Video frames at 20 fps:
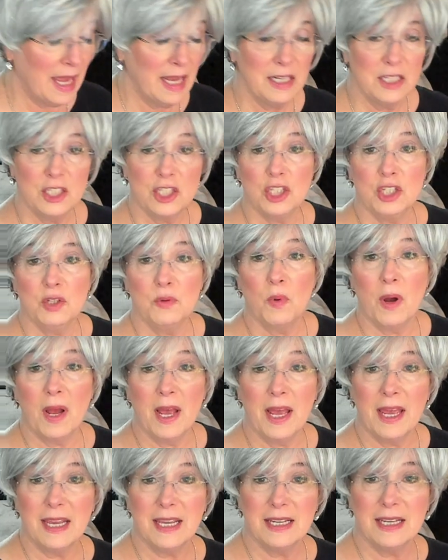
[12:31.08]
And she
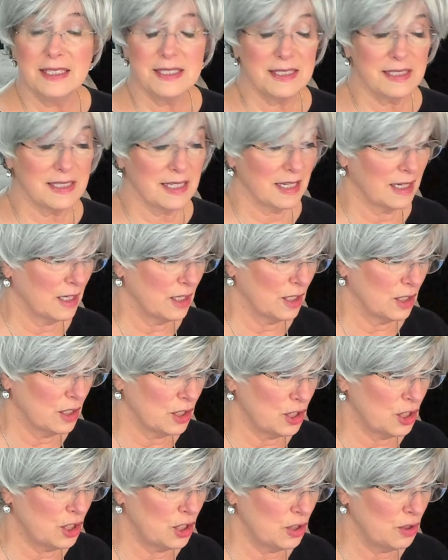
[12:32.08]
weighs
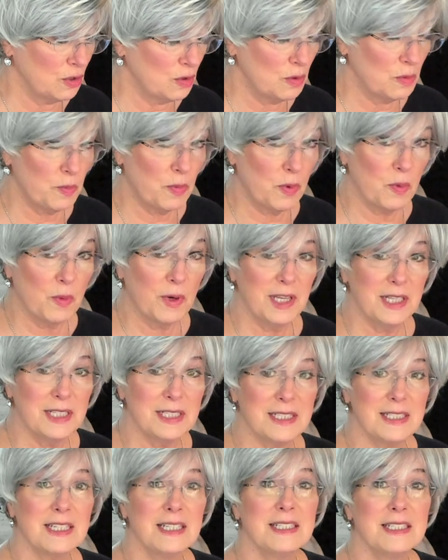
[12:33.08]

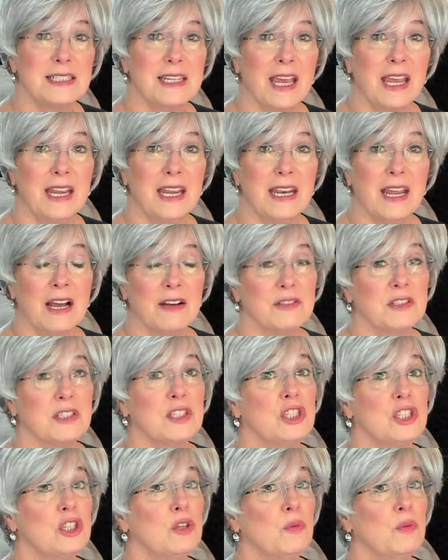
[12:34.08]
2.68
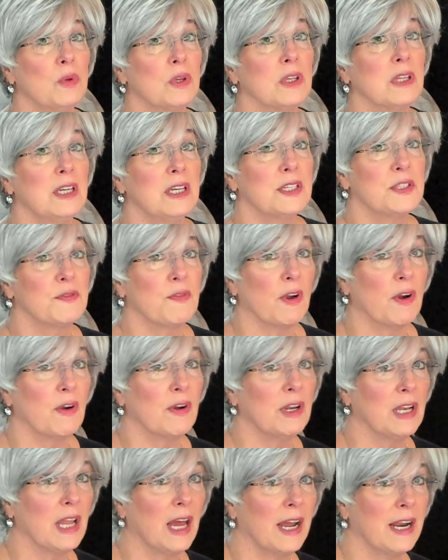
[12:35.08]
ounces. She really is
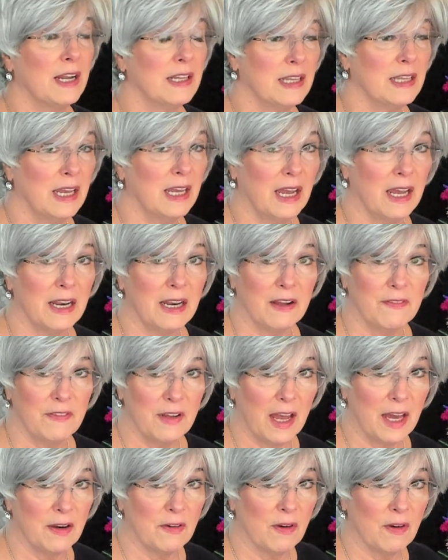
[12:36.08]
very light on the head.
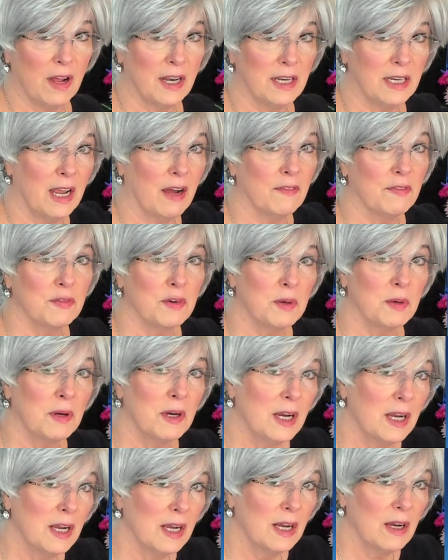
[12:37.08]
I've had her on now
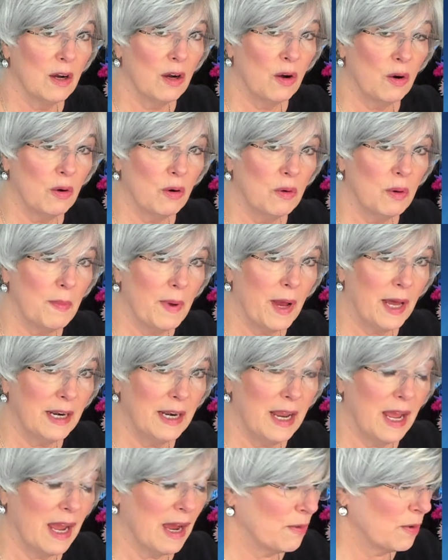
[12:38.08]
for oh about
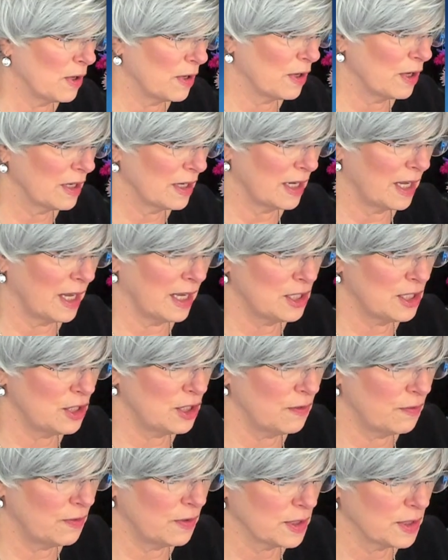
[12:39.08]
an hour and
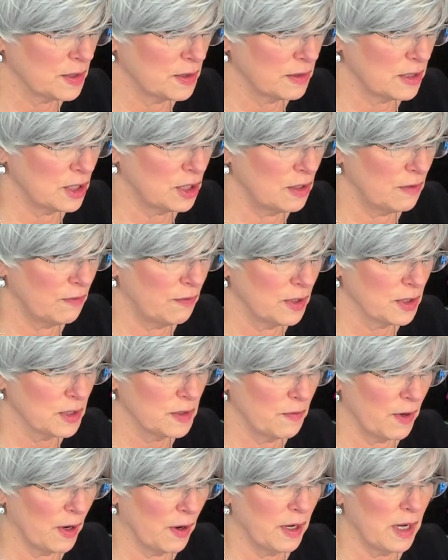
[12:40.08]
she feels she
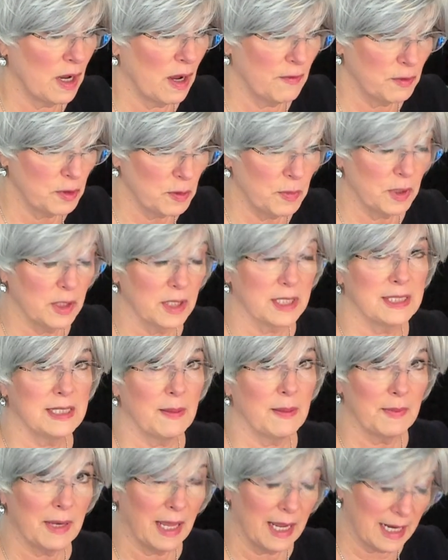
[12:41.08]
feels very comfortable
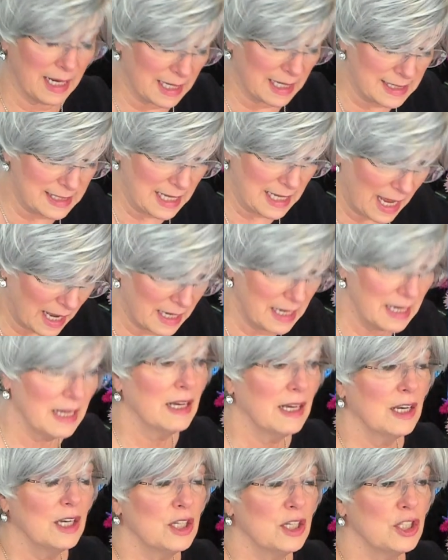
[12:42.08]
except like I said,